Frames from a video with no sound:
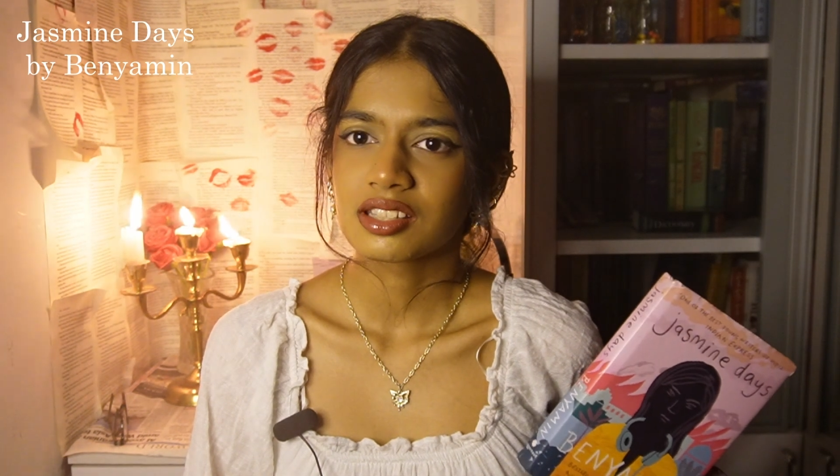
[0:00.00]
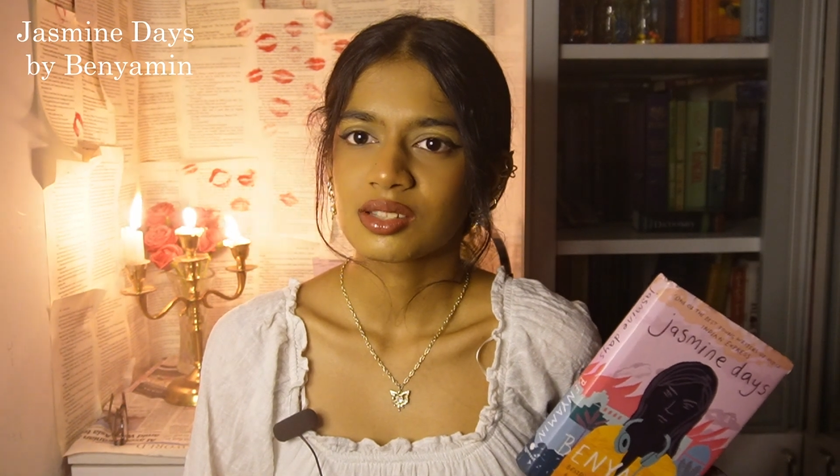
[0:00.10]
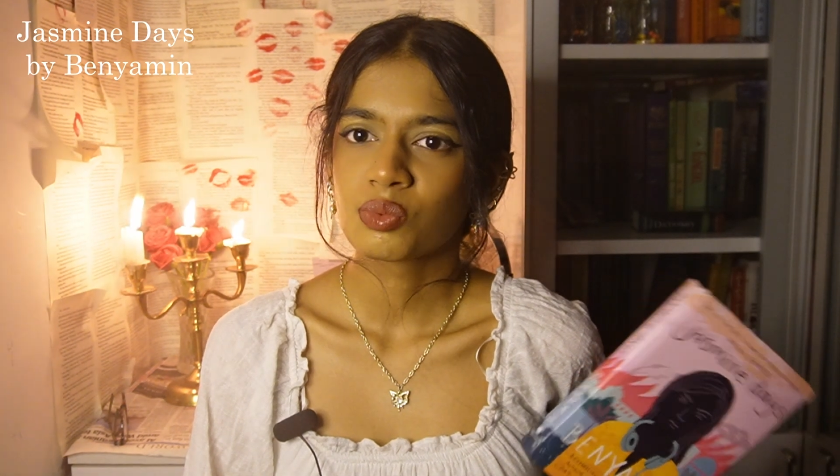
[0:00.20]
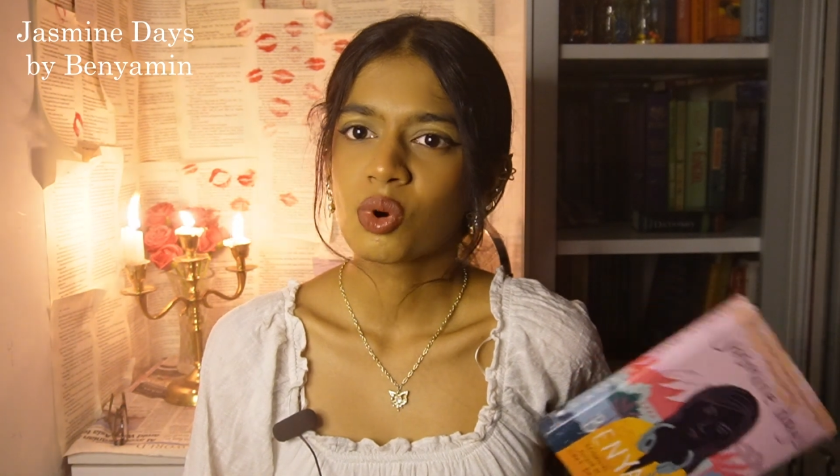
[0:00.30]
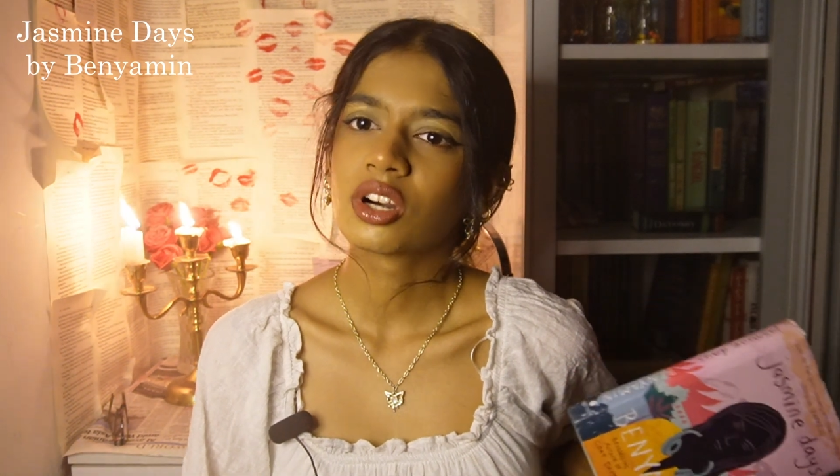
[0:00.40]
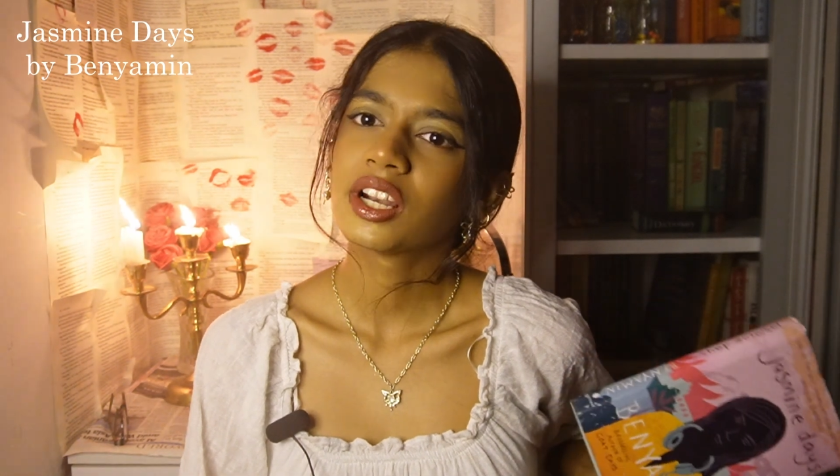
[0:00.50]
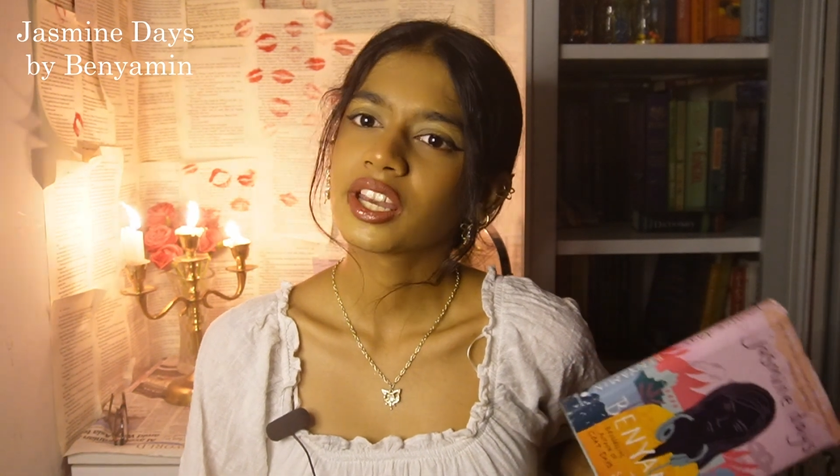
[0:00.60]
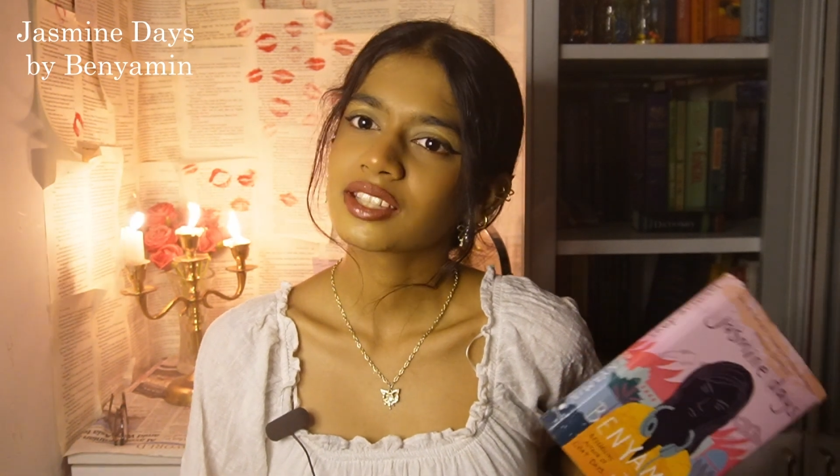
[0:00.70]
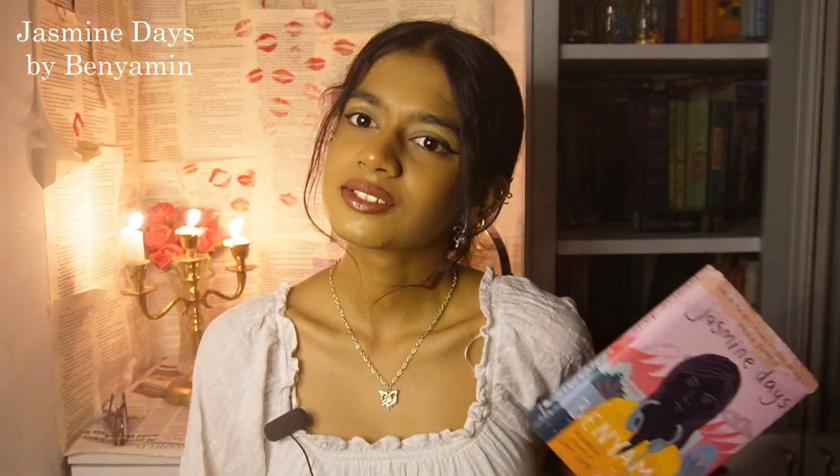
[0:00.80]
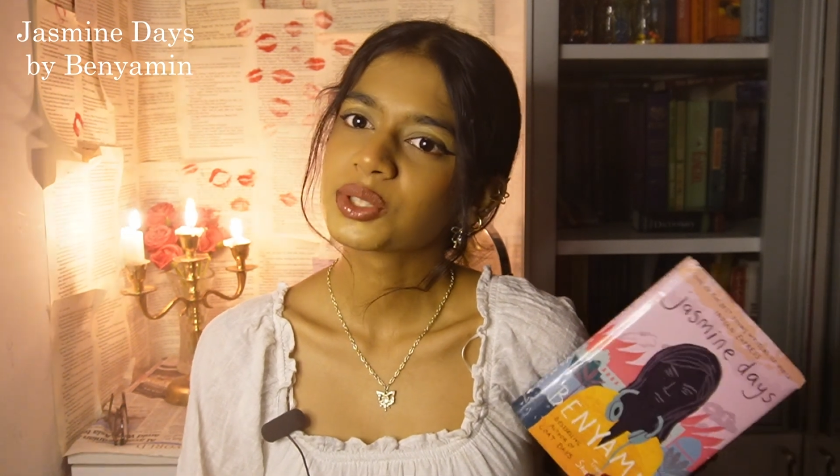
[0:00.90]
this
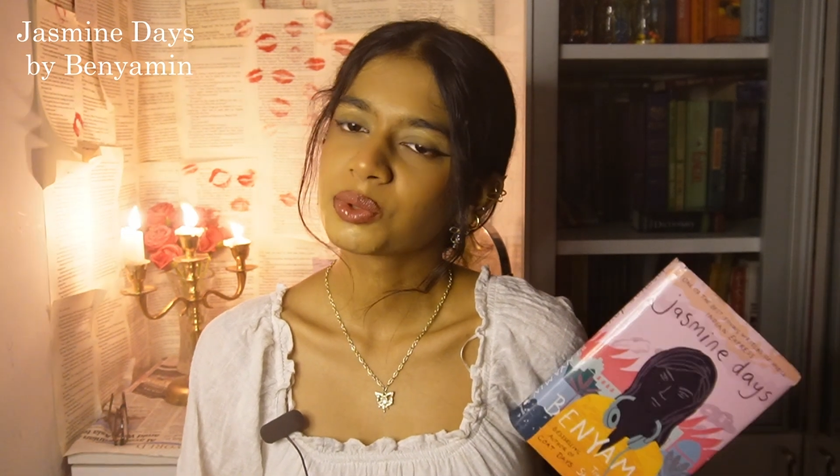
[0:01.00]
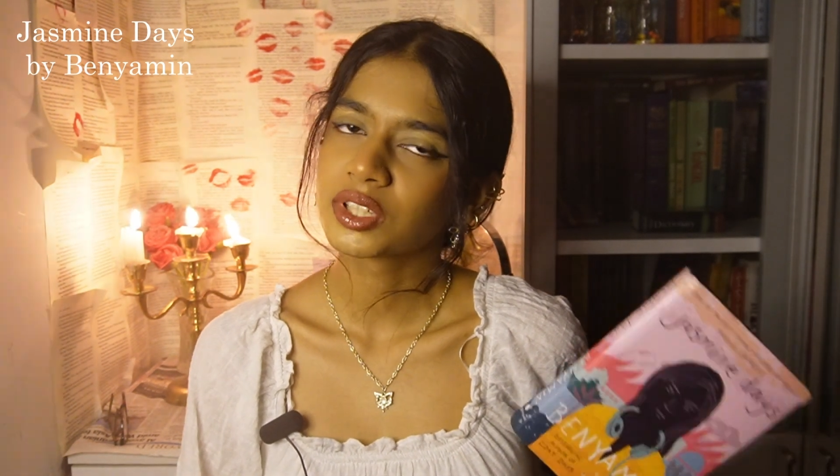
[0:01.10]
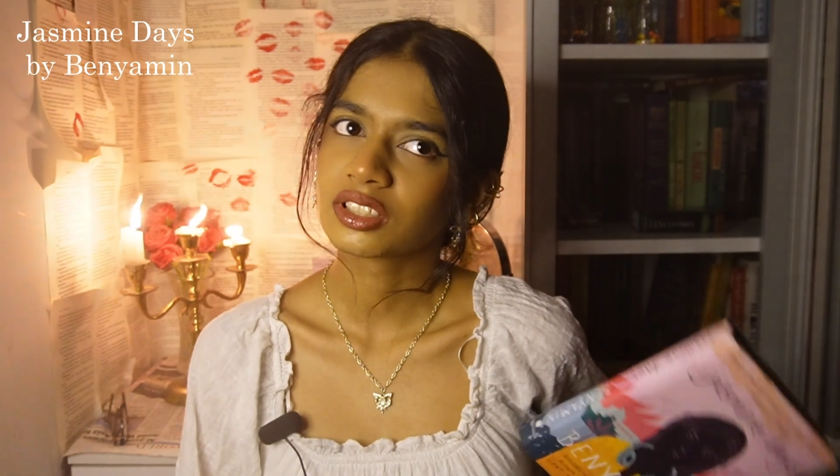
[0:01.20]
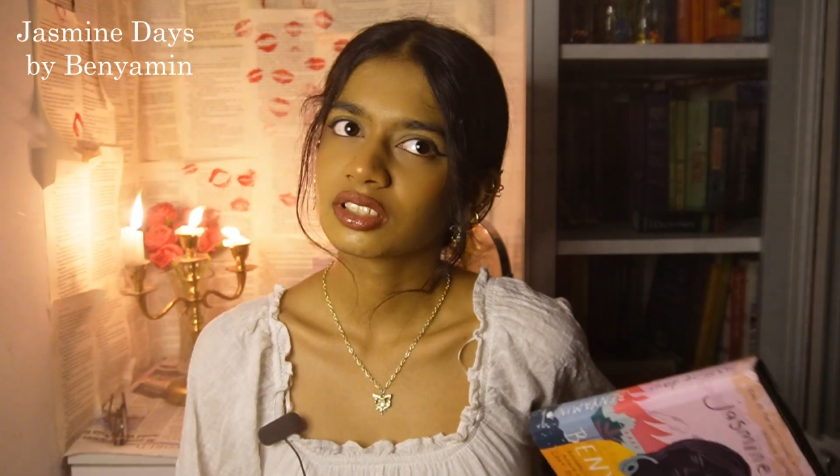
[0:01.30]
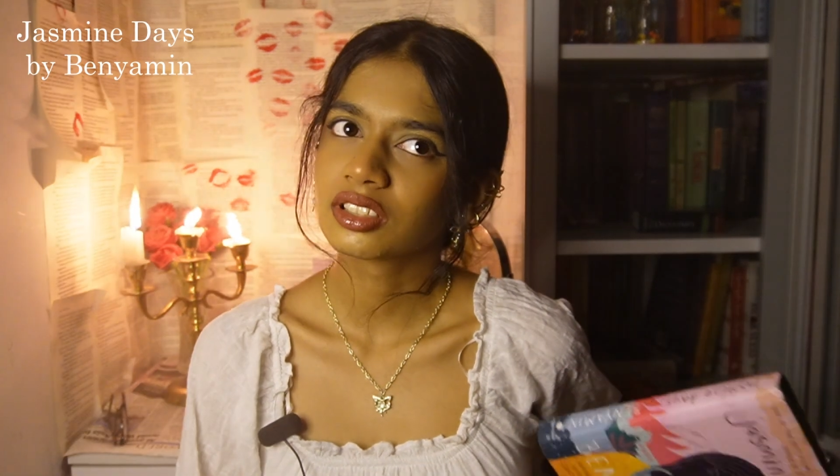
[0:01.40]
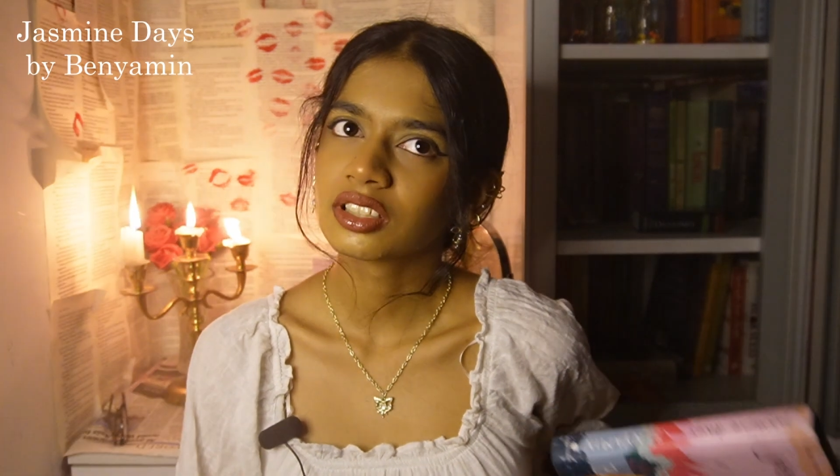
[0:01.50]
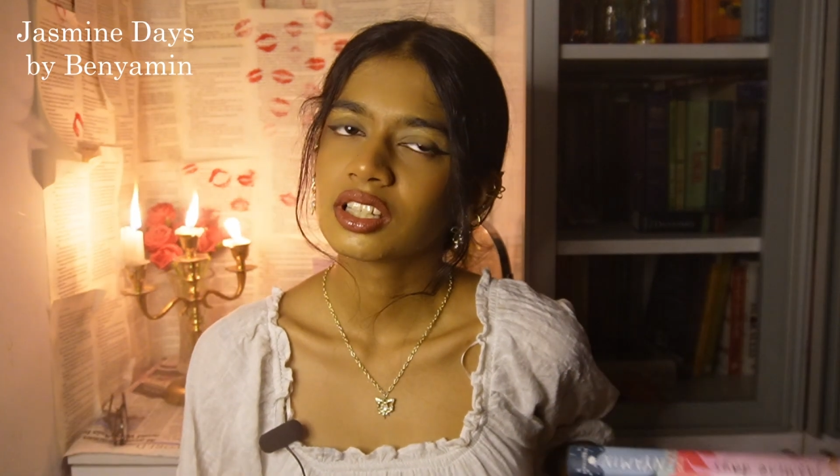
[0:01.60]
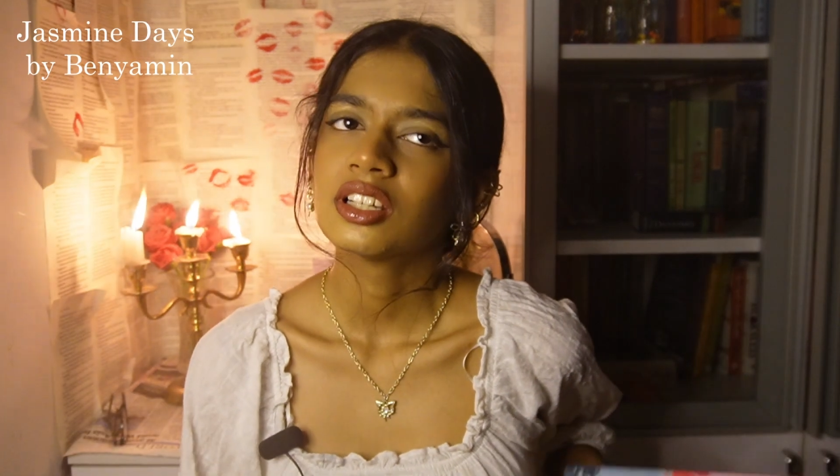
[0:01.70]
war-like situation,